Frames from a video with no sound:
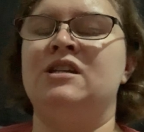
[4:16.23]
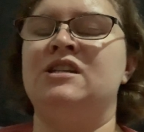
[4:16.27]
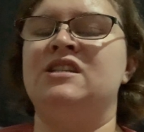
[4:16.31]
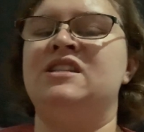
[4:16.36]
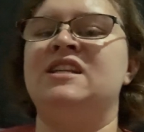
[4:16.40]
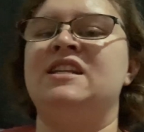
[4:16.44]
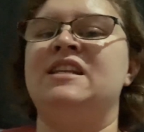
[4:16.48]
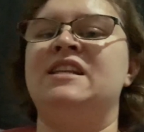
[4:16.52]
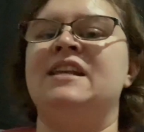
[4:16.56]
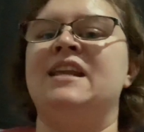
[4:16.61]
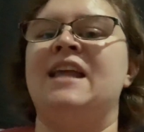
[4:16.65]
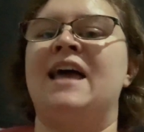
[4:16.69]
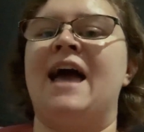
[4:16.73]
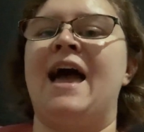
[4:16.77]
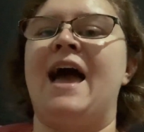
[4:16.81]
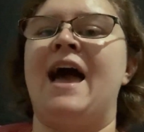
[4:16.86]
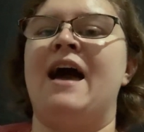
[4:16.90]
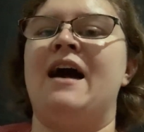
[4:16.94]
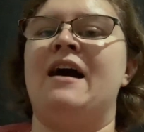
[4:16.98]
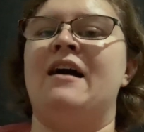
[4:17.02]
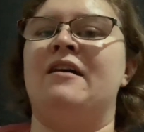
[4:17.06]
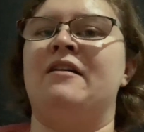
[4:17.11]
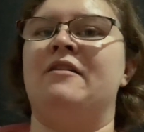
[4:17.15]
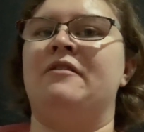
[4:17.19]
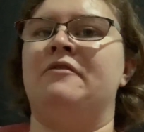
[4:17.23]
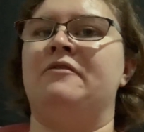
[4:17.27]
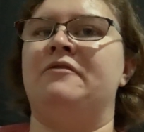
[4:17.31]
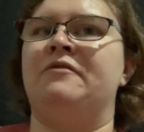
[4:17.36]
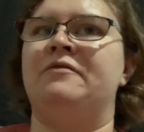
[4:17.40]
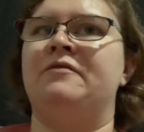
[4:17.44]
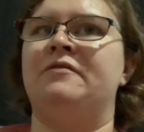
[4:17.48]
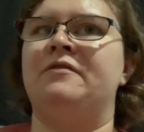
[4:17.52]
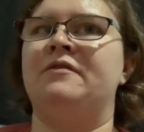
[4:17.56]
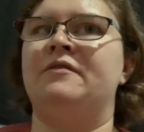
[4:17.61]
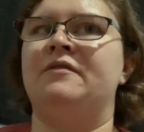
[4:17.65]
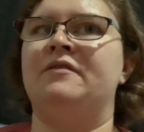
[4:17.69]
didn't have
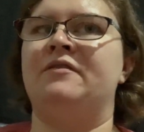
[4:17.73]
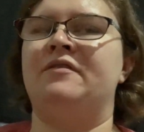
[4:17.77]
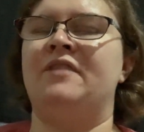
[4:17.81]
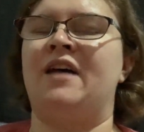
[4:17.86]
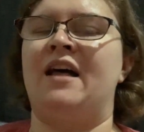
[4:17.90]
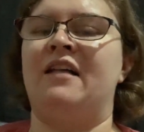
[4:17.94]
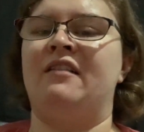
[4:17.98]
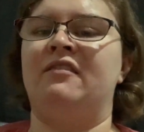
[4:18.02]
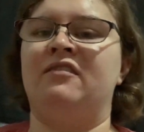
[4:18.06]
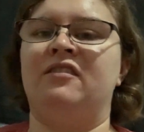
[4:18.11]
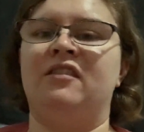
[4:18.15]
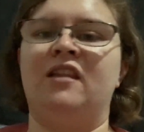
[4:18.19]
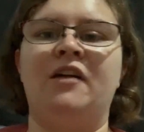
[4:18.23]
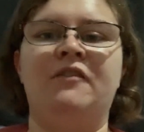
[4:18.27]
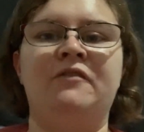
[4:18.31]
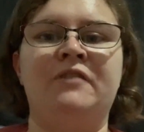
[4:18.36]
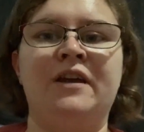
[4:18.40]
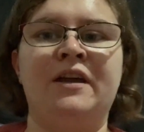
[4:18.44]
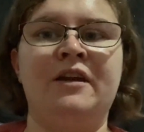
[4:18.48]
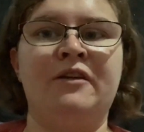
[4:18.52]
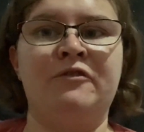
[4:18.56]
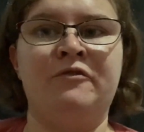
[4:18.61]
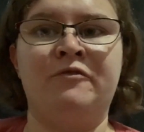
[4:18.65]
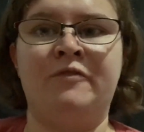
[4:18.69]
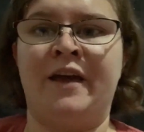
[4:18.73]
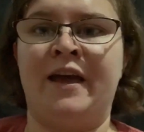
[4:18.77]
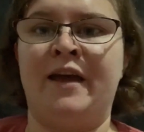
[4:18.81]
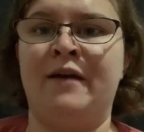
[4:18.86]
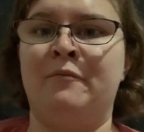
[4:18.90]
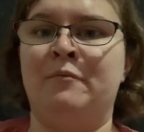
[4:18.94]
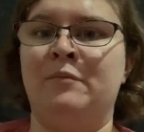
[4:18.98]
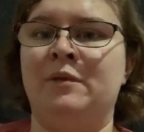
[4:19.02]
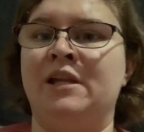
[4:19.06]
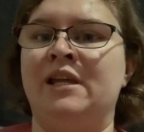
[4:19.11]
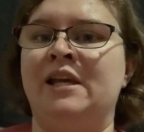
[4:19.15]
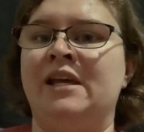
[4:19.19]
that loving
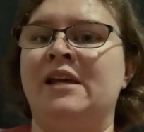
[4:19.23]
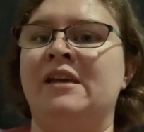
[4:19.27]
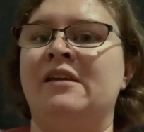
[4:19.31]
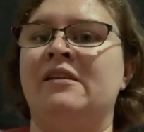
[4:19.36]
family,